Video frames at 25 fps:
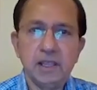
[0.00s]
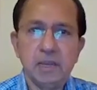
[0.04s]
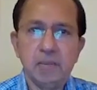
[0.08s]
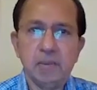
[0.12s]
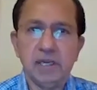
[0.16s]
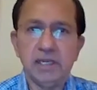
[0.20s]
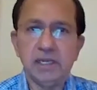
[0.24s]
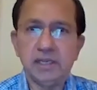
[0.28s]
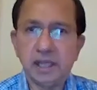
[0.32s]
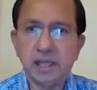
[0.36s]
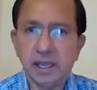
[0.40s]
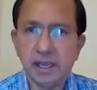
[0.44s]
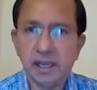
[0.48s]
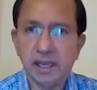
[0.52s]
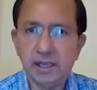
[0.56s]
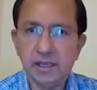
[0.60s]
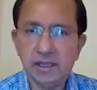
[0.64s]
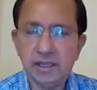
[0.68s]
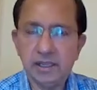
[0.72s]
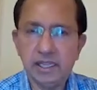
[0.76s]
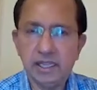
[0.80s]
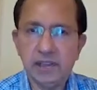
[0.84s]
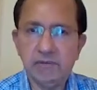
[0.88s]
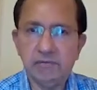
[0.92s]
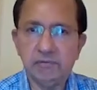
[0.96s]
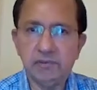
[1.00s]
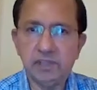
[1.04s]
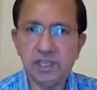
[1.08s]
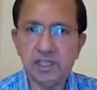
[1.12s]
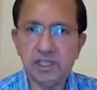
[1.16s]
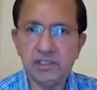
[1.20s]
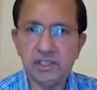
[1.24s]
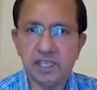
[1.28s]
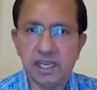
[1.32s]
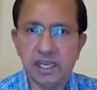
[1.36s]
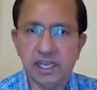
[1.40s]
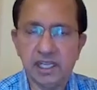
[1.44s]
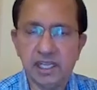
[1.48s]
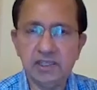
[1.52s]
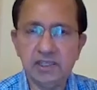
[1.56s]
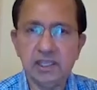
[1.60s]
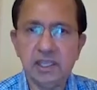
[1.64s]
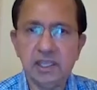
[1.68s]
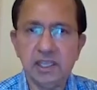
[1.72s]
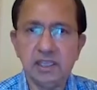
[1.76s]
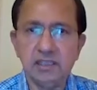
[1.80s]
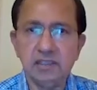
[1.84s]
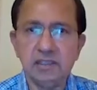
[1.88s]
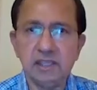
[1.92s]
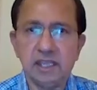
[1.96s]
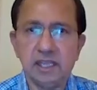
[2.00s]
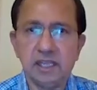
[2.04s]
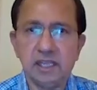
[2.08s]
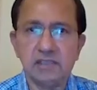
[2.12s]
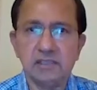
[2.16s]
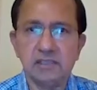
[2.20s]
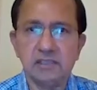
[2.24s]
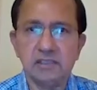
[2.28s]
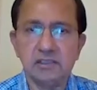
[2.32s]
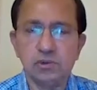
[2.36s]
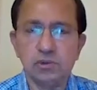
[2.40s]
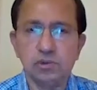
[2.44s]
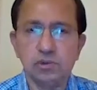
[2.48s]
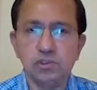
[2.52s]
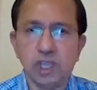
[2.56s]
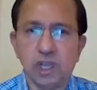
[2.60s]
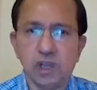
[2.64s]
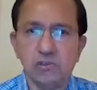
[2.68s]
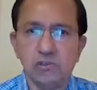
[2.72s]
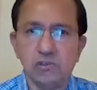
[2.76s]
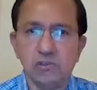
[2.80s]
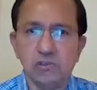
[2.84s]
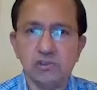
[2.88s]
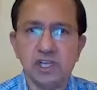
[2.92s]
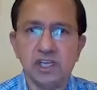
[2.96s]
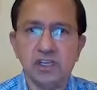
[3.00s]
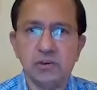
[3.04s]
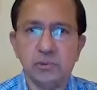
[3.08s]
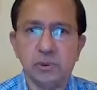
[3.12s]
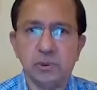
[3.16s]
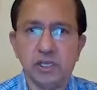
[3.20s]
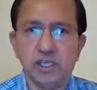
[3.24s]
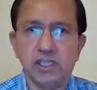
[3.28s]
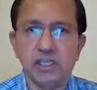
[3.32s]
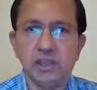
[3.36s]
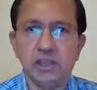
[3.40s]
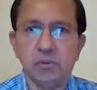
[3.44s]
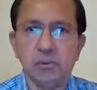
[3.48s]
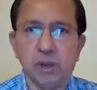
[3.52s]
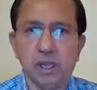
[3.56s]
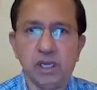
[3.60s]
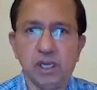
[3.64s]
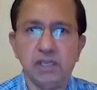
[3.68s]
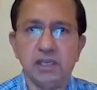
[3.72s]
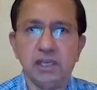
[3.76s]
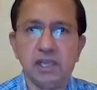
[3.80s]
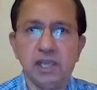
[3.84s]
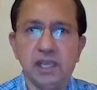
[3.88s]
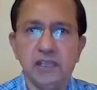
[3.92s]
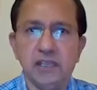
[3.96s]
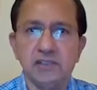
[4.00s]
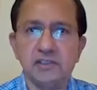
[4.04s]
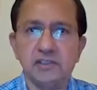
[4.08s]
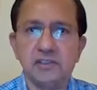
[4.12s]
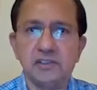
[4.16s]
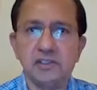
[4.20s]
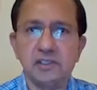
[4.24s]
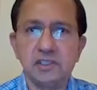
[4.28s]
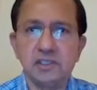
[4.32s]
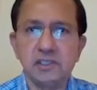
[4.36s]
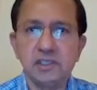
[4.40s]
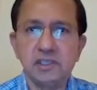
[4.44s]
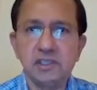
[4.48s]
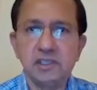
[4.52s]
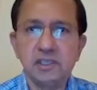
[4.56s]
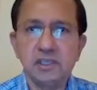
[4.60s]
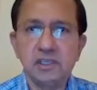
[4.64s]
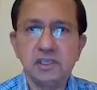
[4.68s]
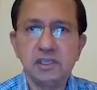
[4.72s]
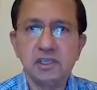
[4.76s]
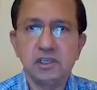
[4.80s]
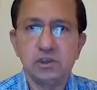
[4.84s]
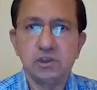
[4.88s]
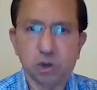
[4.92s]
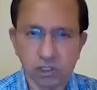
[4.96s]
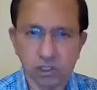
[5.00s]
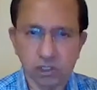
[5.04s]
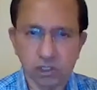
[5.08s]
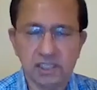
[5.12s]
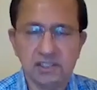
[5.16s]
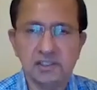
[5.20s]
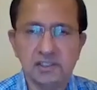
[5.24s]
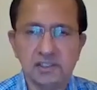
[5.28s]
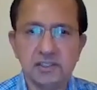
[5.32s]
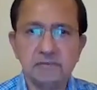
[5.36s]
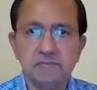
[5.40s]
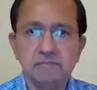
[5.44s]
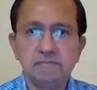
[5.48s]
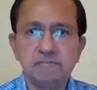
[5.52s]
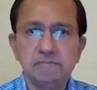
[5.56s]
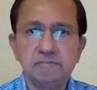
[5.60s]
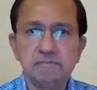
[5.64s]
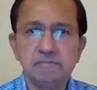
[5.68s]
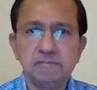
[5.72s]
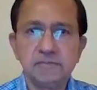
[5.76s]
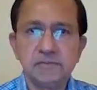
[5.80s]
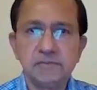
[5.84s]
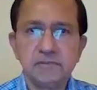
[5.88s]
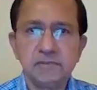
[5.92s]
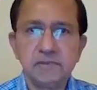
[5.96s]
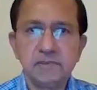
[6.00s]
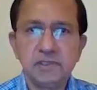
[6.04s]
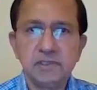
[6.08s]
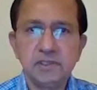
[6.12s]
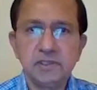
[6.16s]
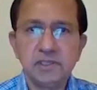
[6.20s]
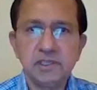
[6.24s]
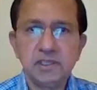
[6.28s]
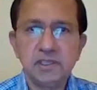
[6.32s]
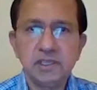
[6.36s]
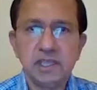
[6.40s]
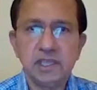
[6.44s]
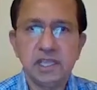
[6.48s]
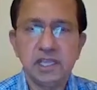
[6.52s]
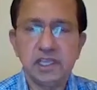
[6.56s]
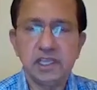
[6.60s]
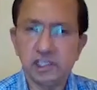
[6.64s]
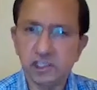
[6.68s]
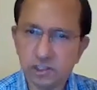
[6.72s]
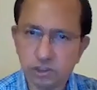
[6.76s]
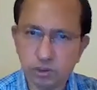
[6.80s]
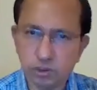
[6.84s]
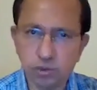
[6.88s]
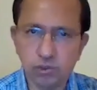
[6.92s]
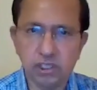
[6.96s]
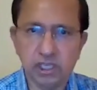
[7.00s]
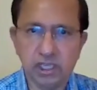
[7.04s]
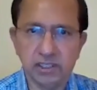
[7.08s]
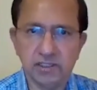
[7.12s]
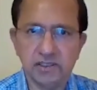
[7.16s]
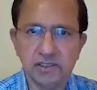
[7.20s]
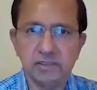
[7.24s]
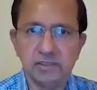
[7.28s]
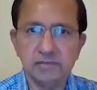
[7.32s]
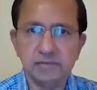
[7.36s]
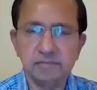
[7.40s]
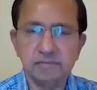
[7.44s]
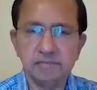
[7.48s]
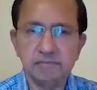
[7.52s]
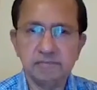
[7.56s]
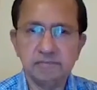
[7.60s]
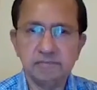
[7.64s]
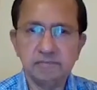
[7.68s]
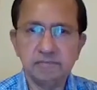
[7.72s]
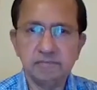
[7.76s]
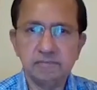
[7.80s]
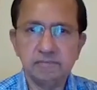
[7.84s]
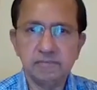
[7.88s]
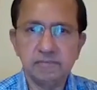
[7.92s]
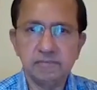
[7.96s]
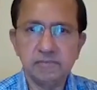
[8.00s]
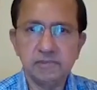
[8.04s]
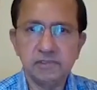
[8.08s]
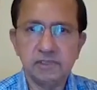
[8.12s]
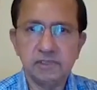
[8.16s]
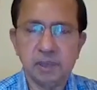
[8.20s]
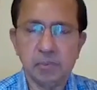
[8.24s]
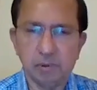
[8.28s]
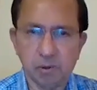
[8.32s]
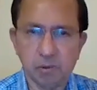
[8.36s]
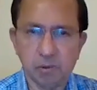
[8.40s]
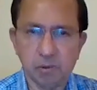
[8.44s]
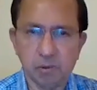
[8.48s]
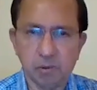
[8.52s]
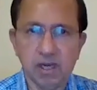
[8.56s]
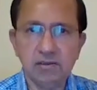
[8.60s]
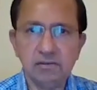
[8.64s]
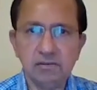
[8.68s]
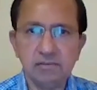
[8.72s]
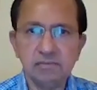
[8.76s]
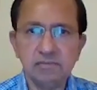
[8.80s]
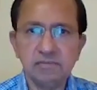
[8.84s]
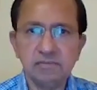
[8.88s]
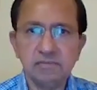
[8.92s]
But if there's anything that 2021 has taught us, it is two things. Number one,